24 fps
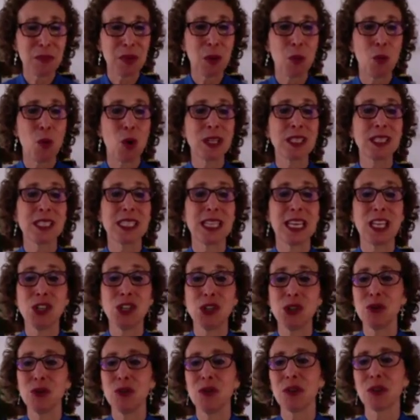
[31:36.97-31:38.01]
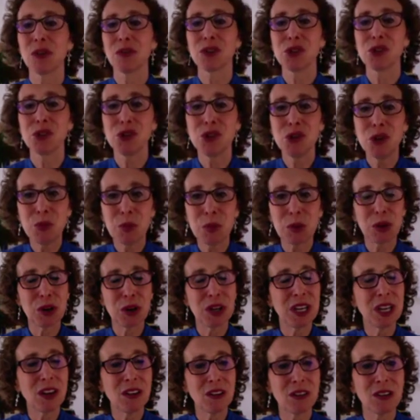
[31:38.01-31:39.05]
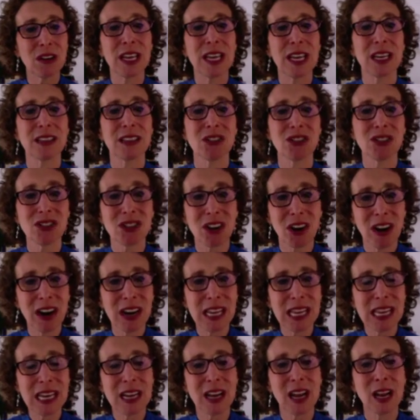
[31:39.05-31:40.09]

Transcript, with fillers: And once they do, they're super eager to get started.